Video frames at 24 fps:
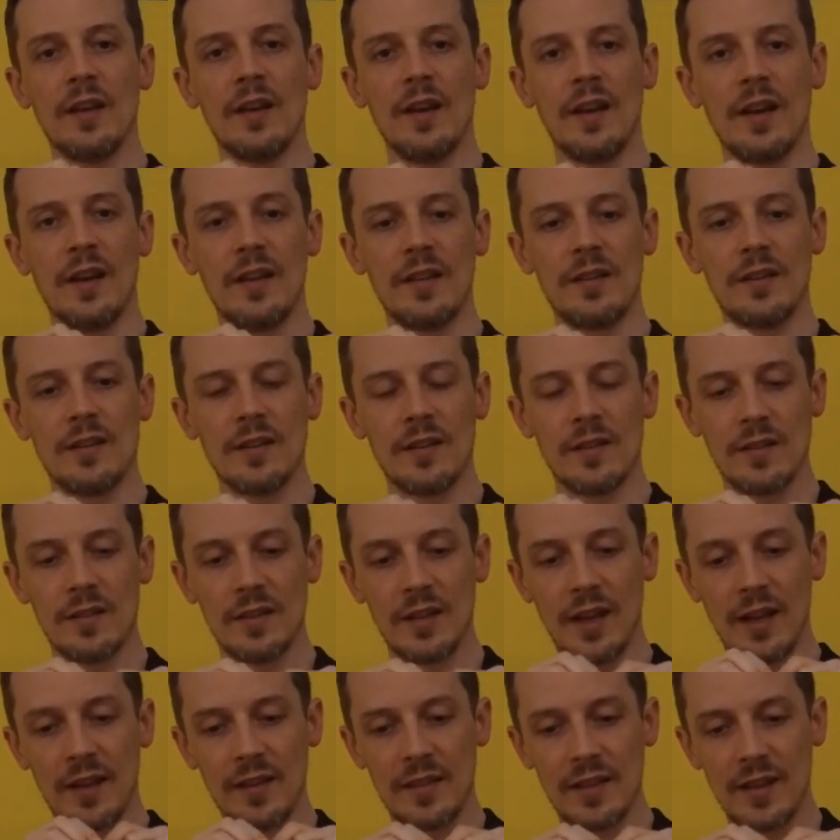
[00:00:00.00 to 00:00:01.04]
And
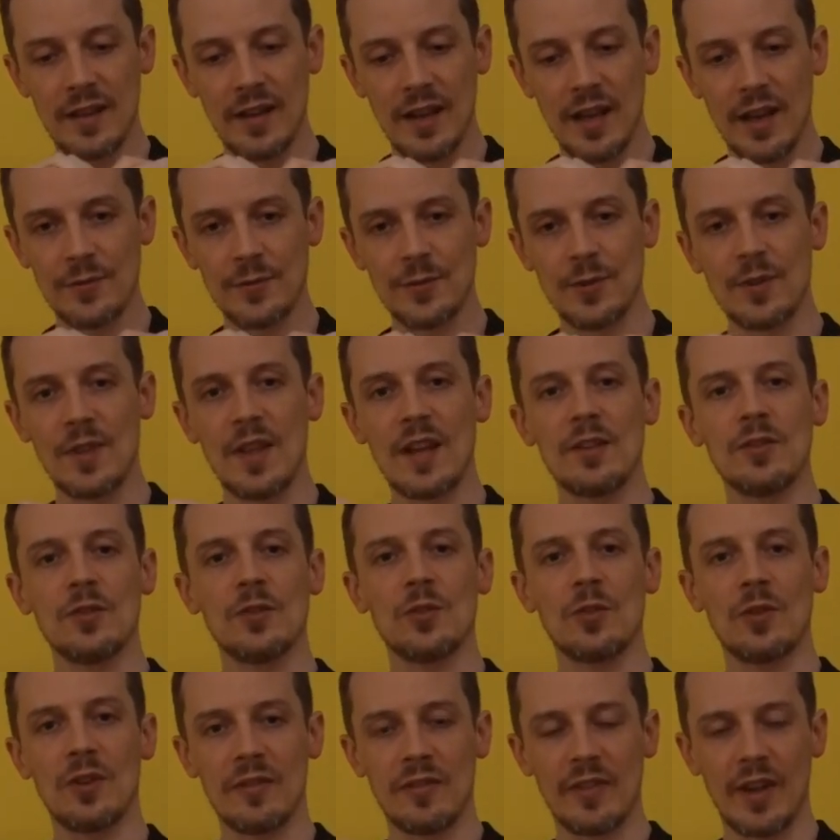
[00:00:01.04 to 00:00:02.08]
then after that you
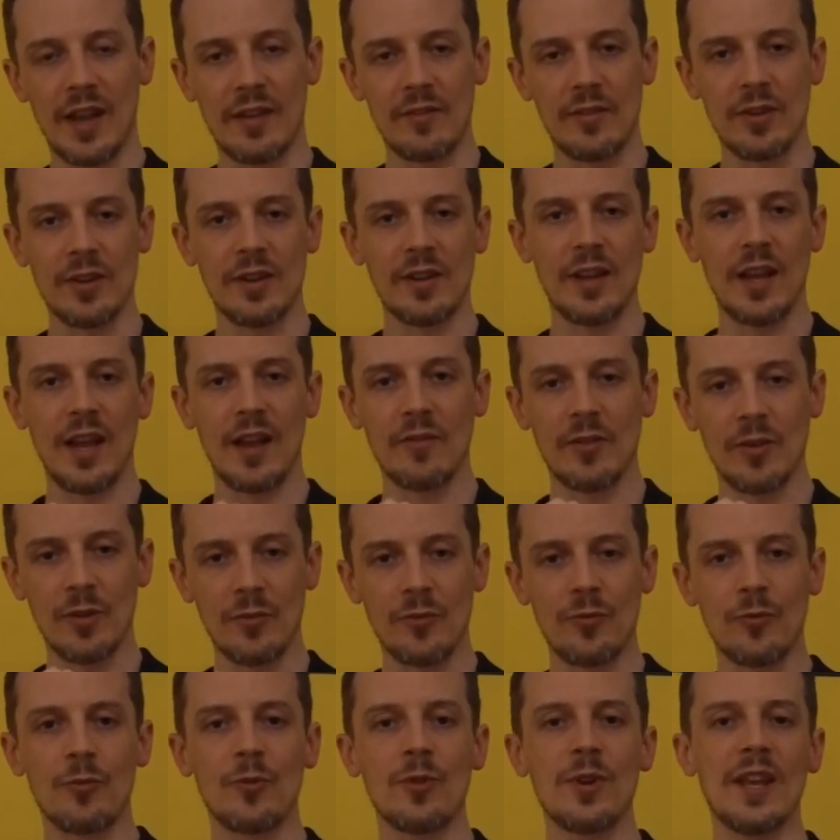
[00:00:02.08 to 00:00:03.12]
sort of have a
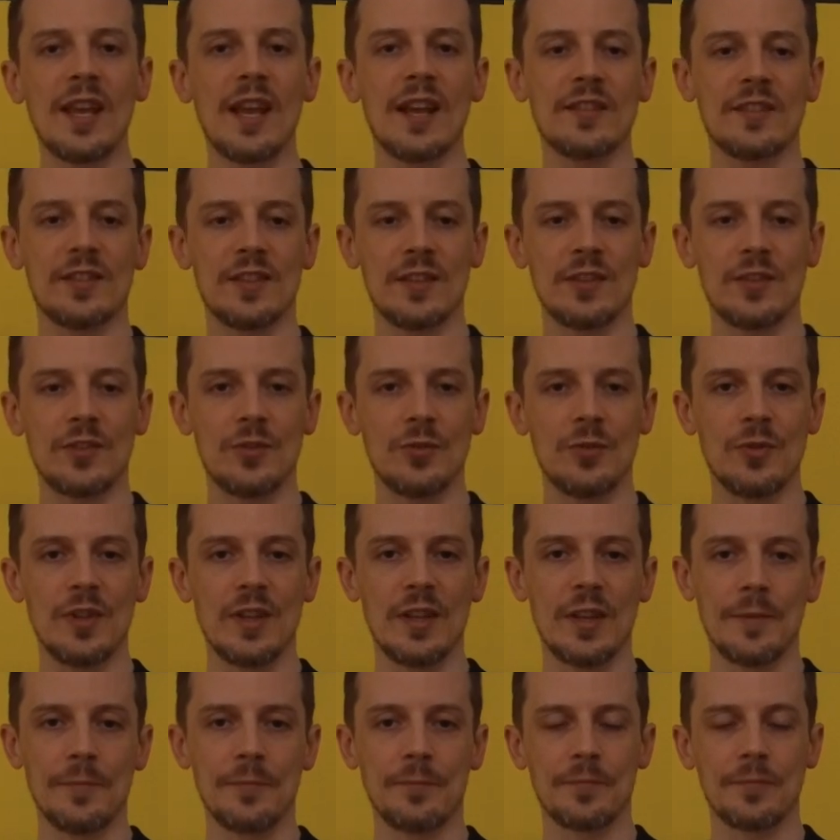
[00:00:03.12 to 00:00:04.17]
free exit to
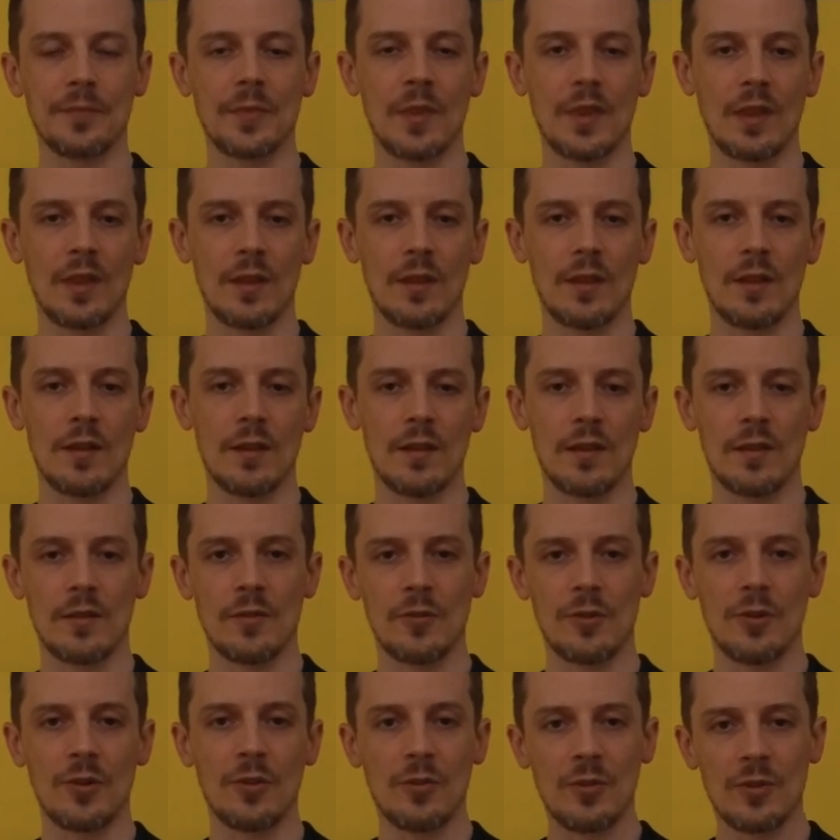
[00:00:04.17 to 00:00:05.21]
the
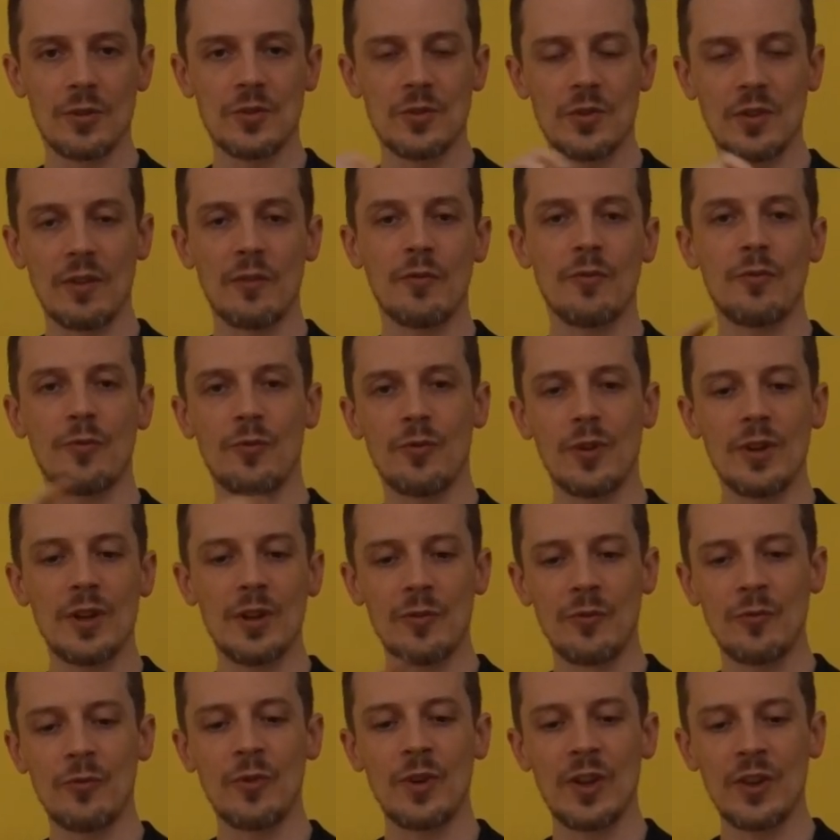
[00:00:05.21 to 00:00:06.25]
or sort of
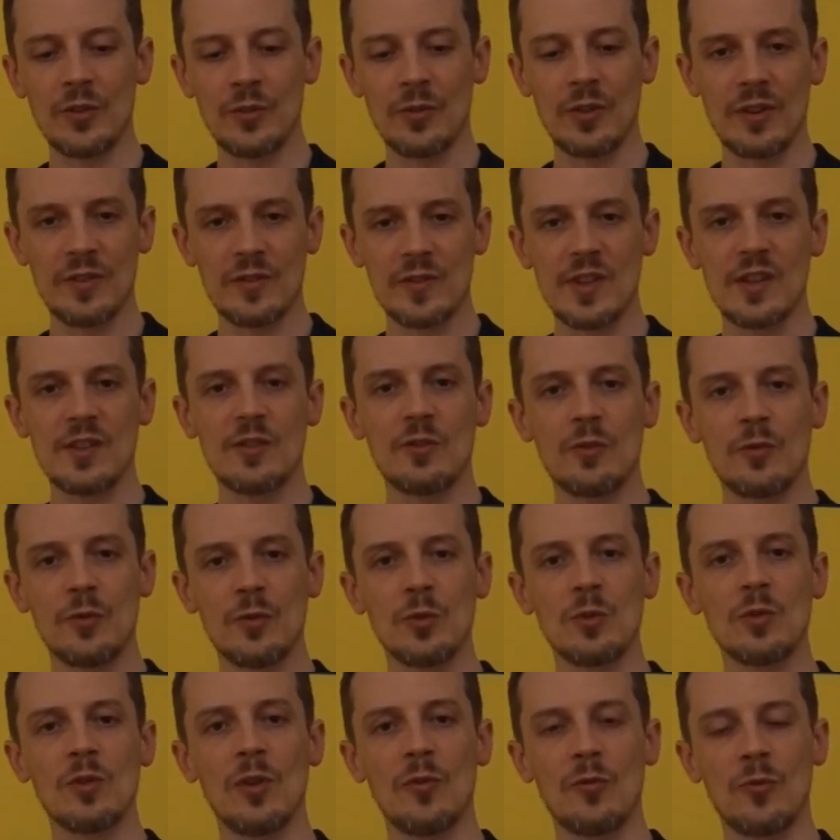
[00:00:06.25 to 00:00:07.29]
free sort of
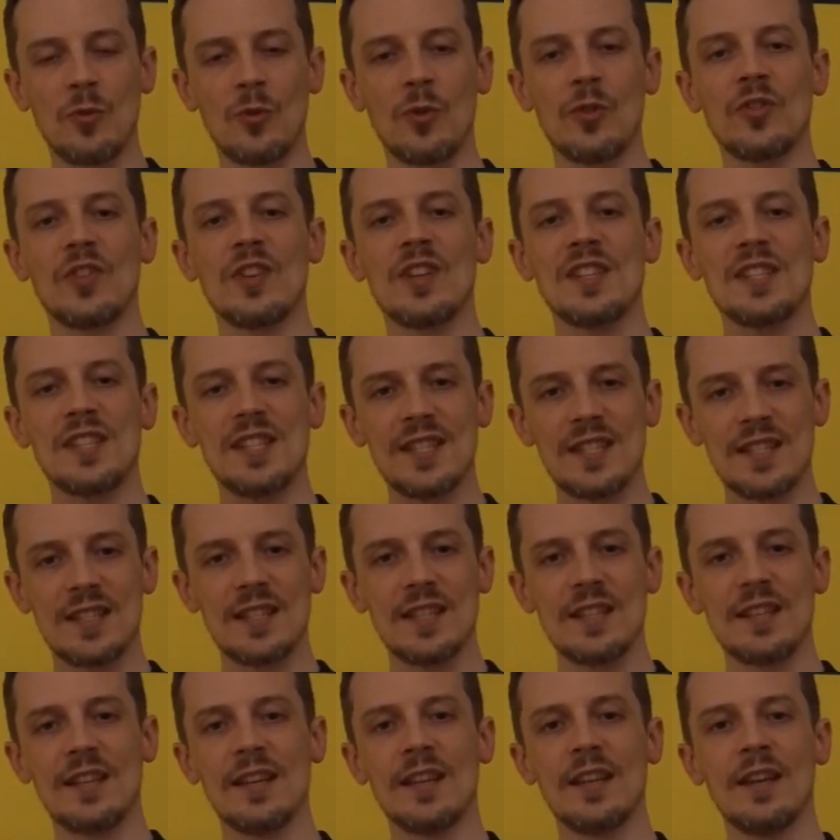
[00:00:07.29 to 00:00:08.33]
centrifugal force
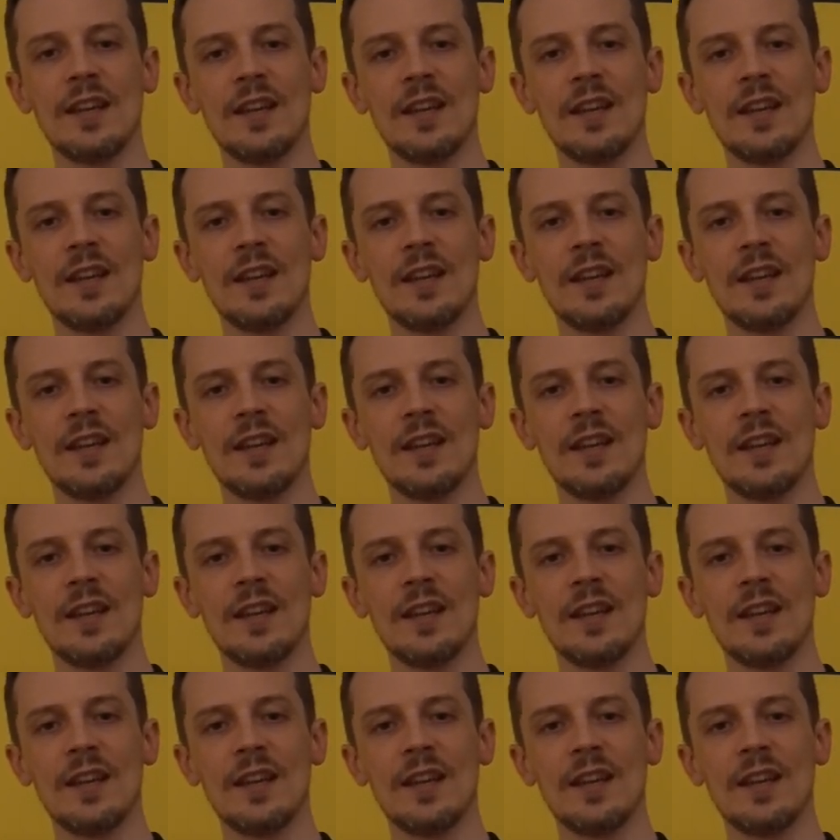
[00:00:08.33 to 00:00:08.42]
assisted